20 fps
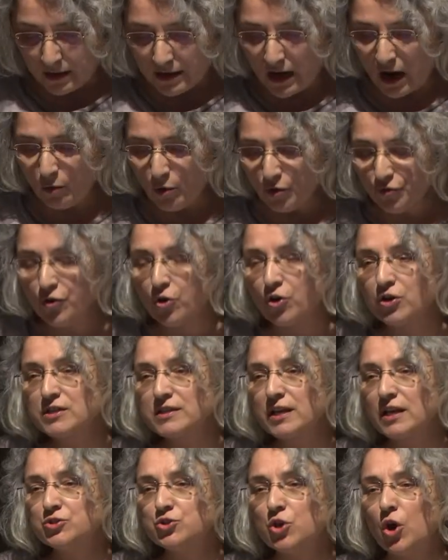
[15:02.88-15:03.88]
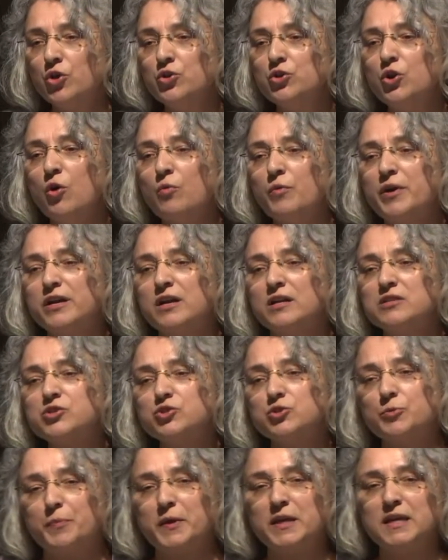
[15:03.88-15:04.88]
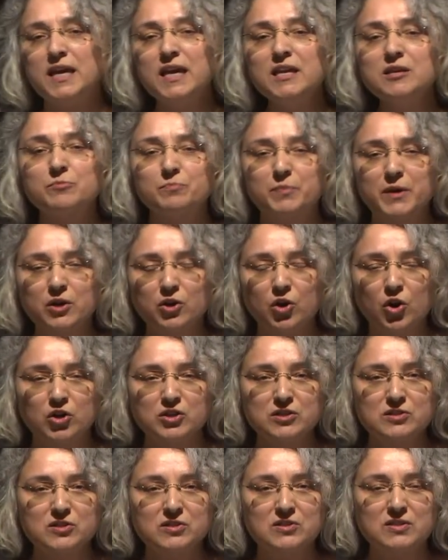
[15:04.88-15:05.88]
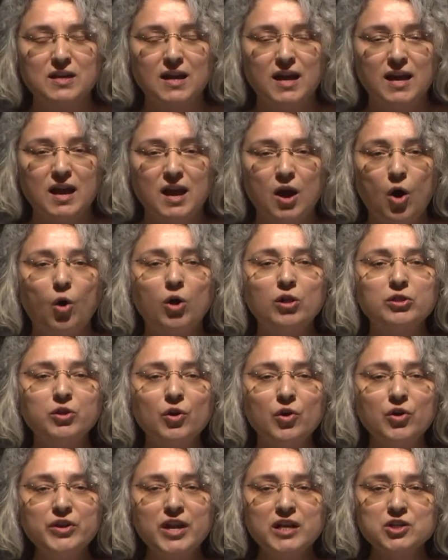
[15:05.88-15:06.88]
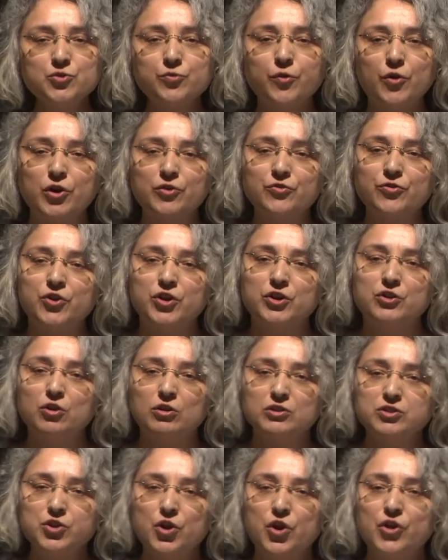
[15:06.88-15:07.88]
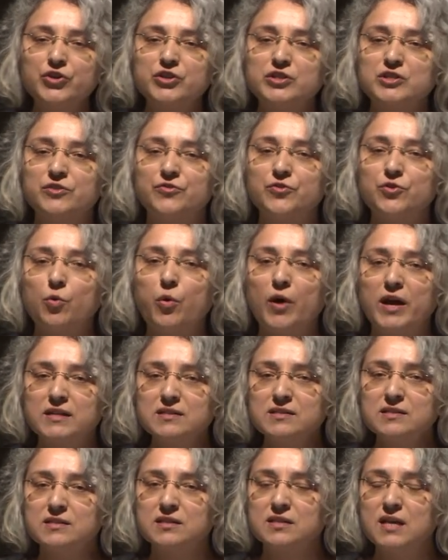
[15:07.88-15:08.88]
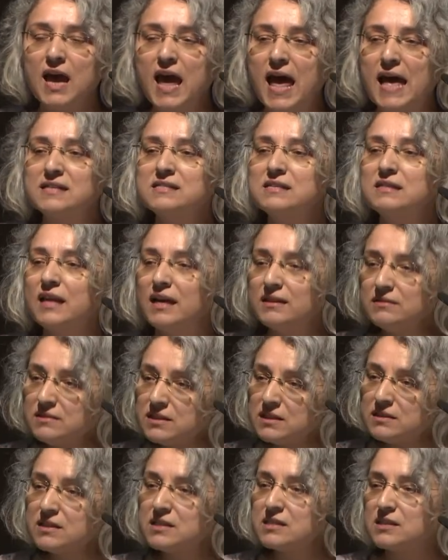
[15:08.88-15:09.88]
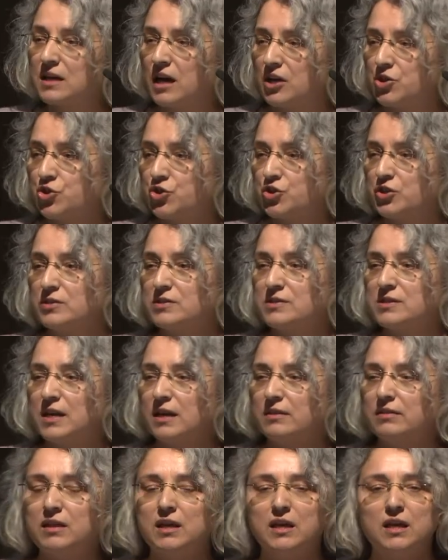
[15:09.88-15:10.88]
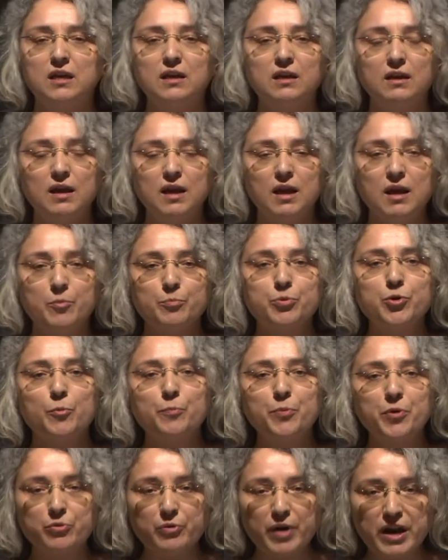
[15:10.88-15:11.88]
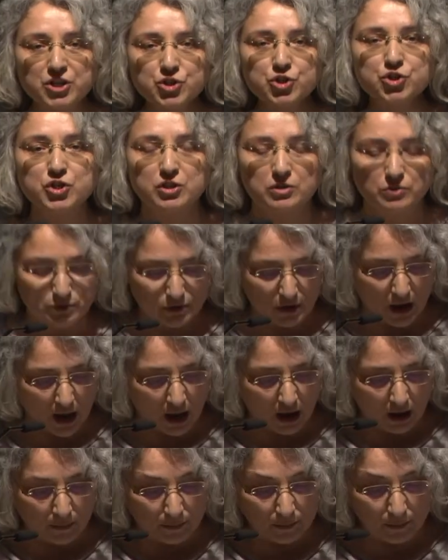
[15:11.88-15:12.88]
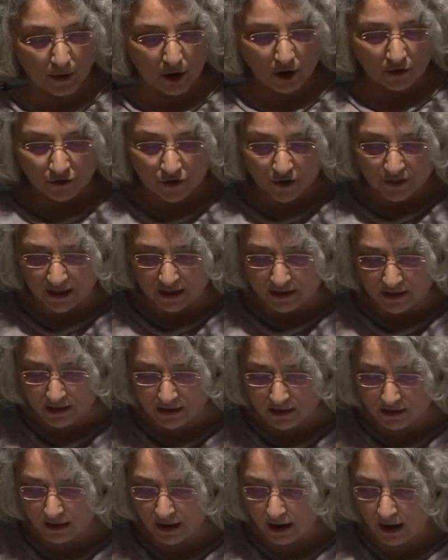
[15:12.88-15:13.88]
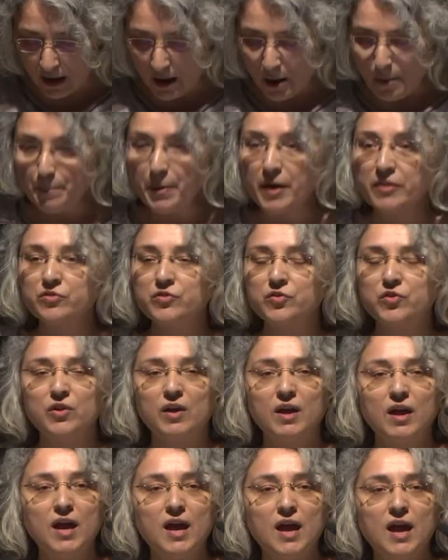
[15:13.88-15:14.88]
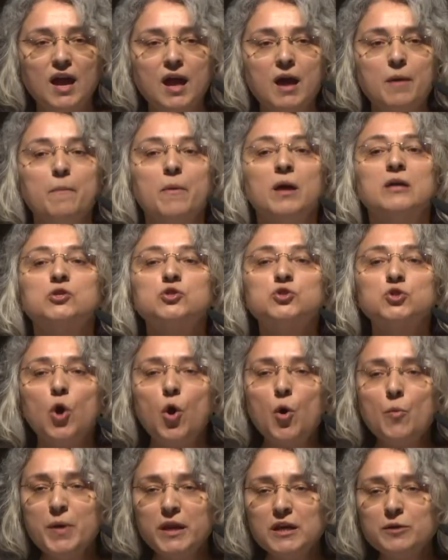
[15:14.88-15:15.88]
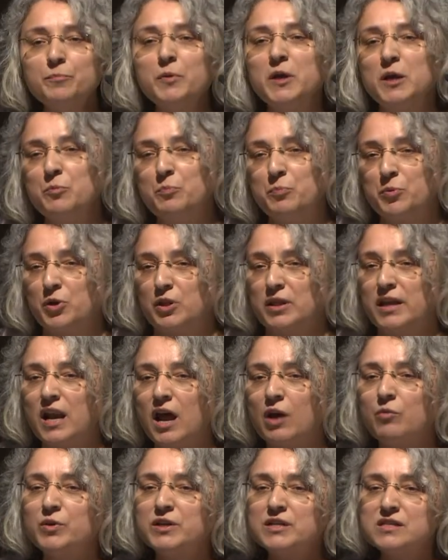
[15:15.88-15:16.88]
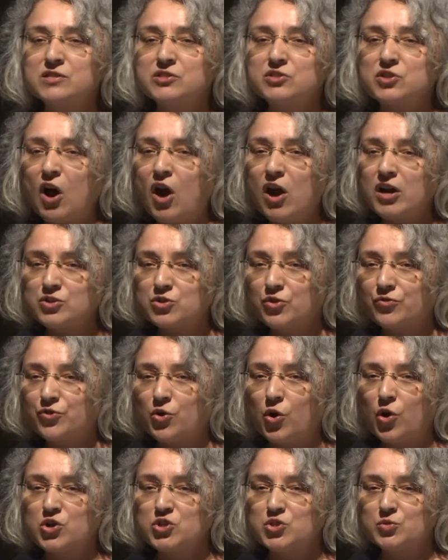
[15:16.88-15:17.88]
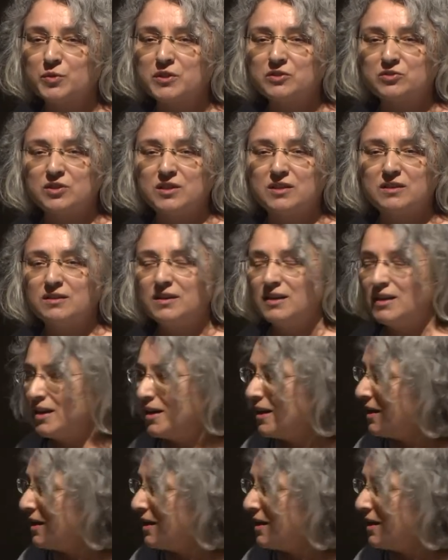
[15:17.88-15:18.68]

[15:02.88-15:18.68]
Now, of course, I don't know where else to begin because although a network for an alternative quest has led the discussions and the preparation um, for this, but so many people, and I want to start, of course, with the,